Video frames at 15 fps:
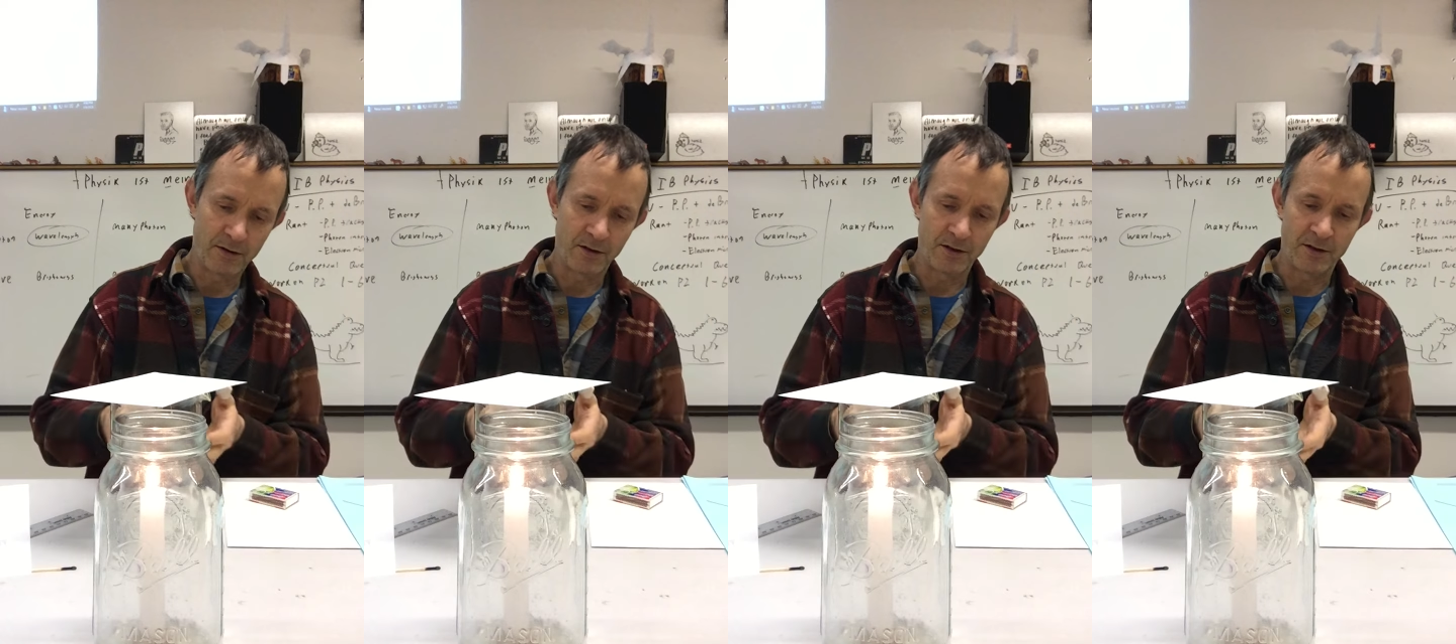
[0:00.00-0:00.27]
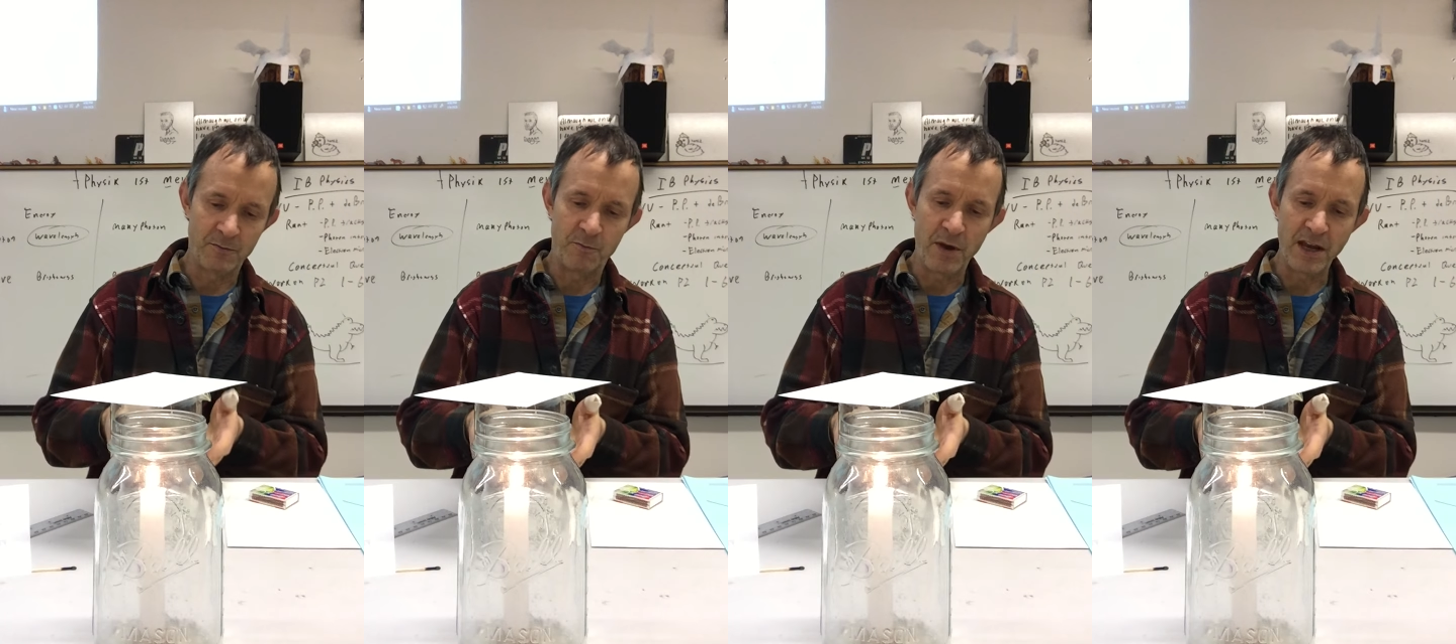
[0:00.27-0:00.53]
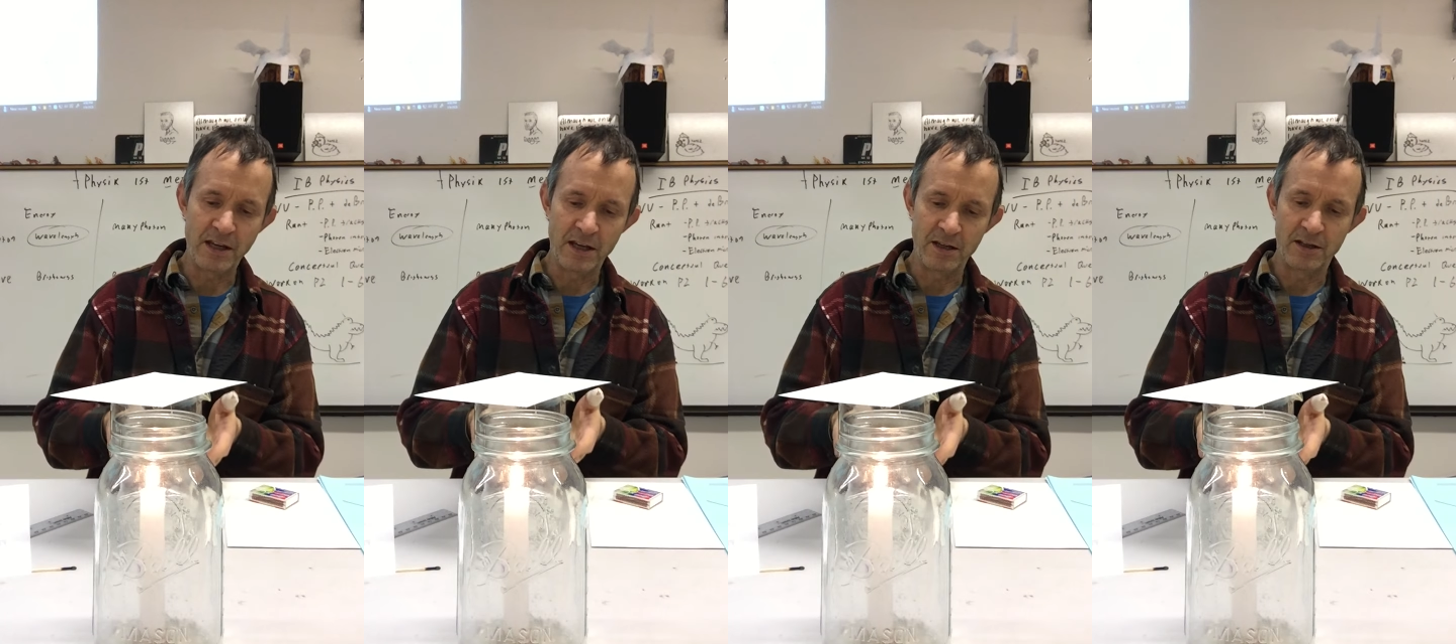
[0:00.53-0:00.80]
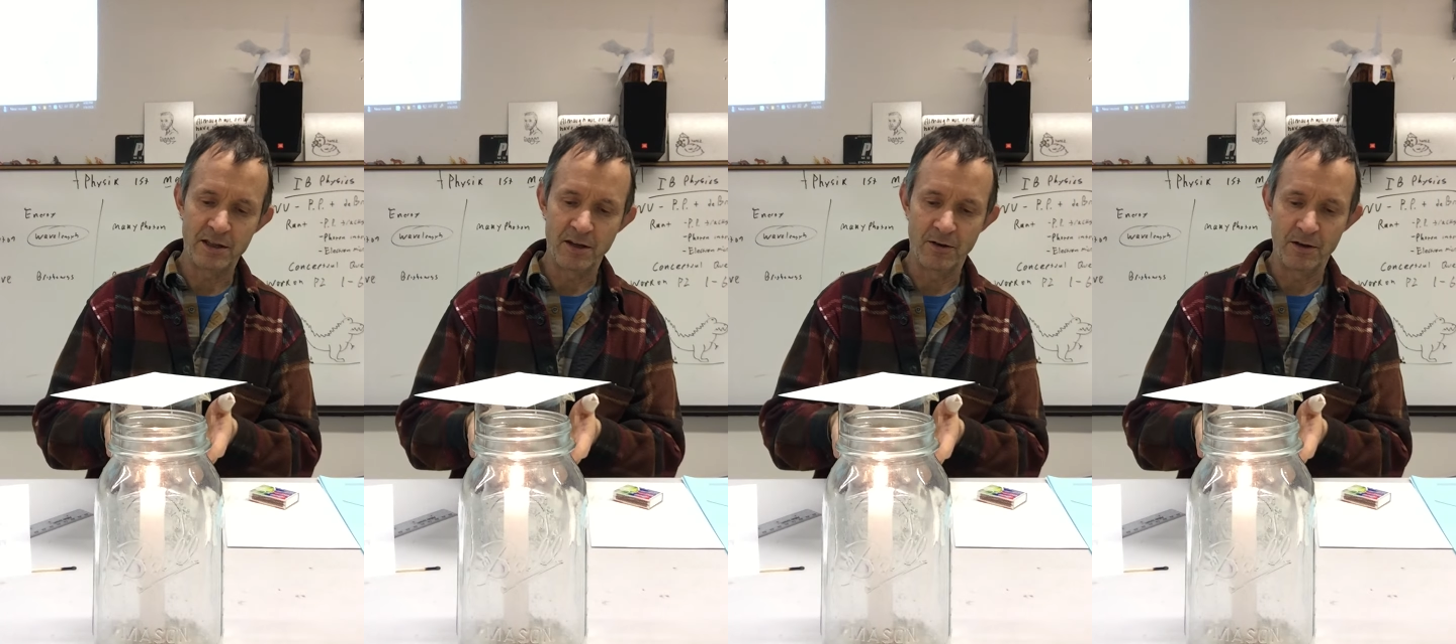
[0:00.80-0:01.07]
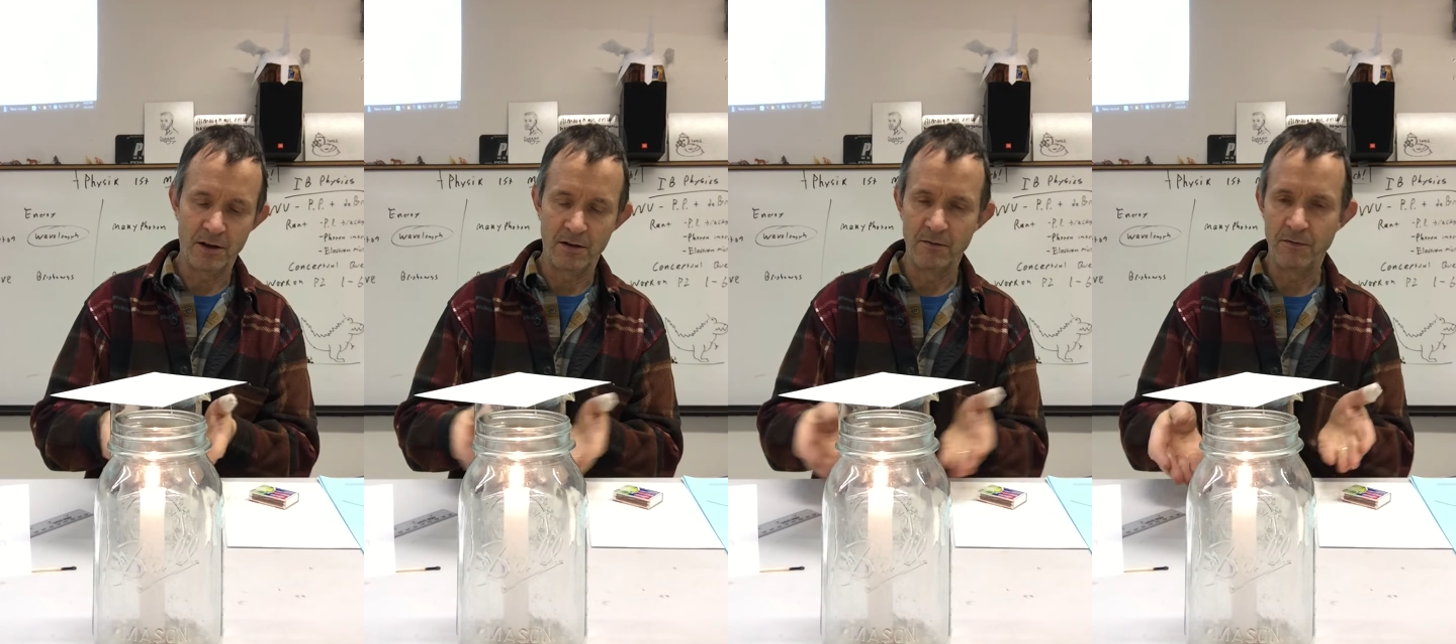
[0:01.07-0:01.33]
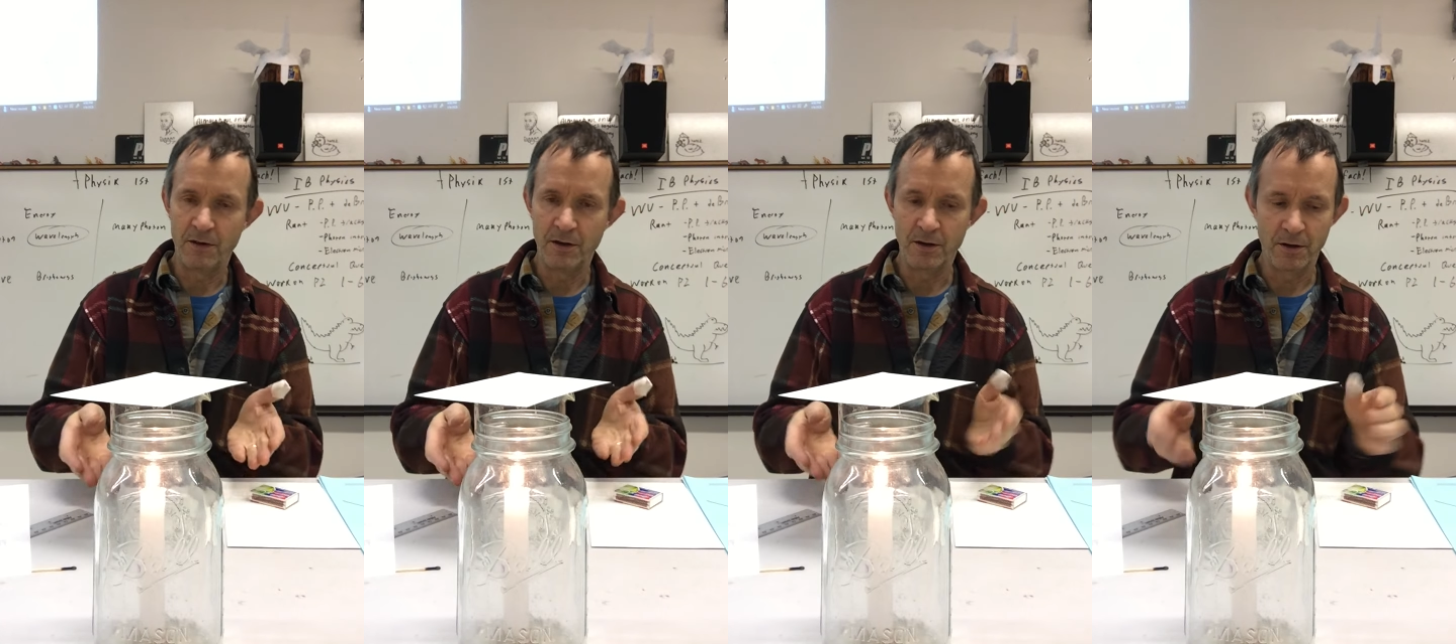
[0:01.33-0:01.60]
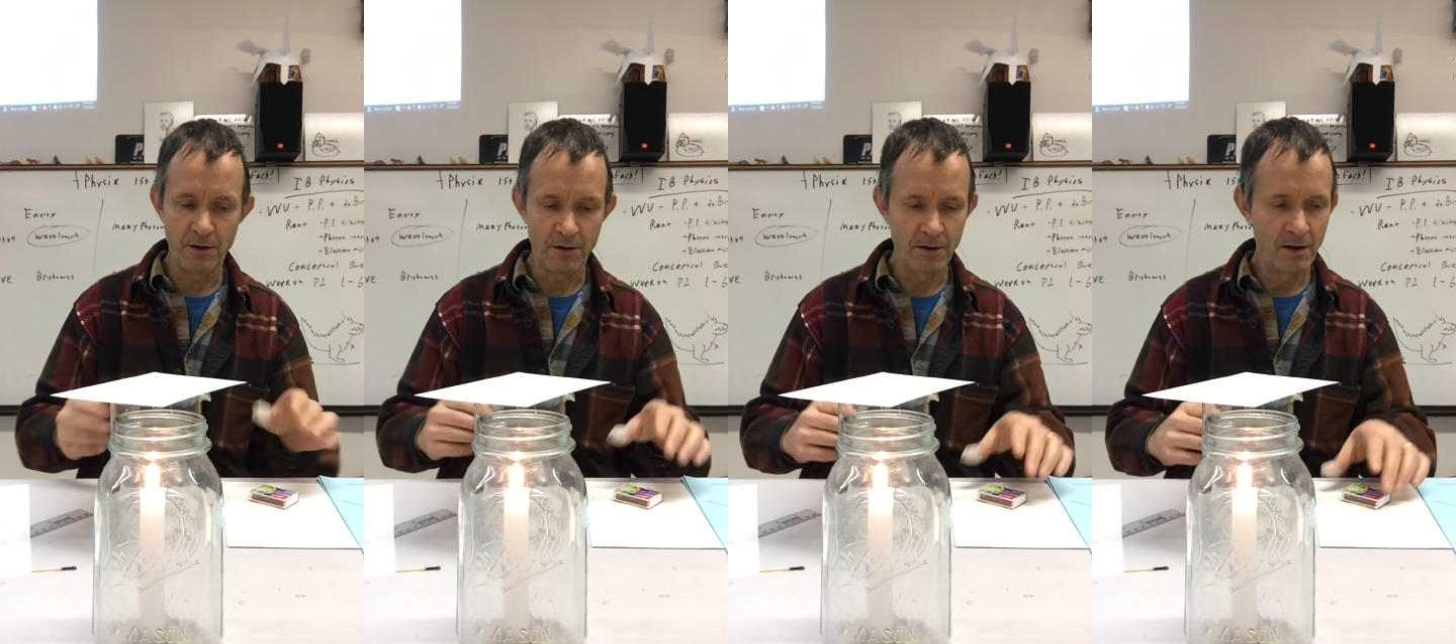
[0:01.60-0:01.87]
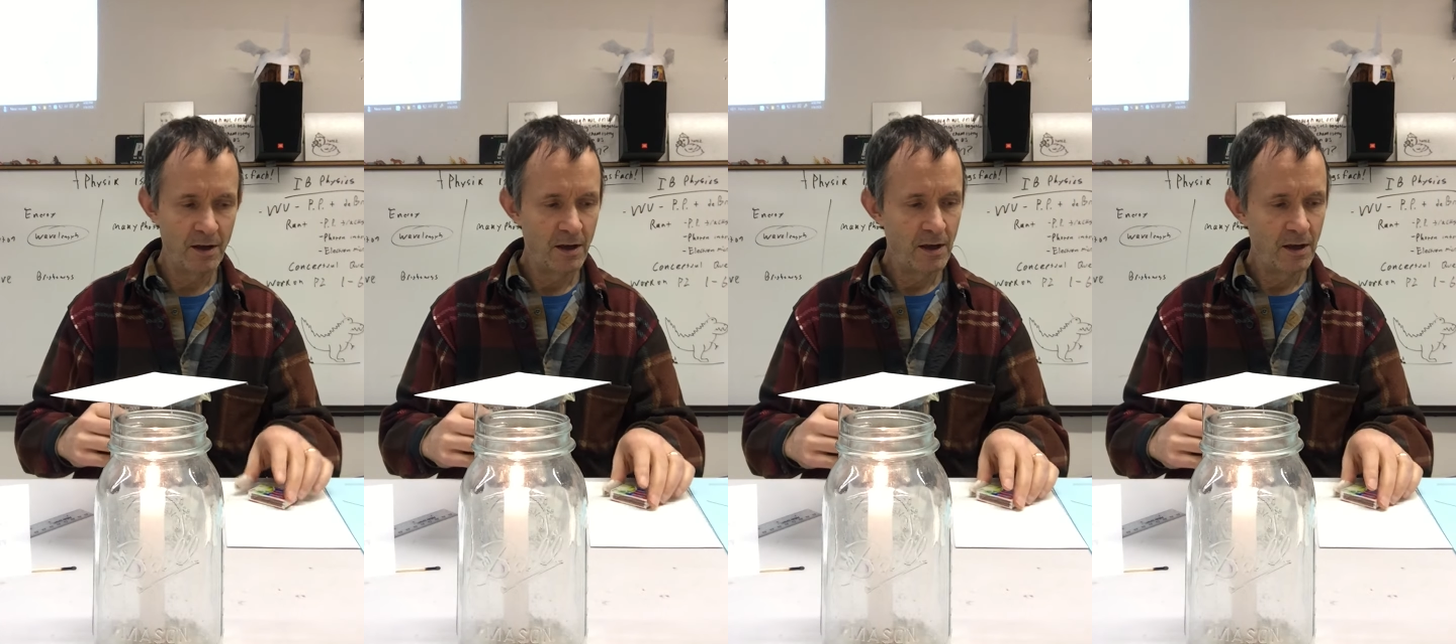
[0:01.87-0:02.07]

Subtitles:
So this is baking soda and vinegar,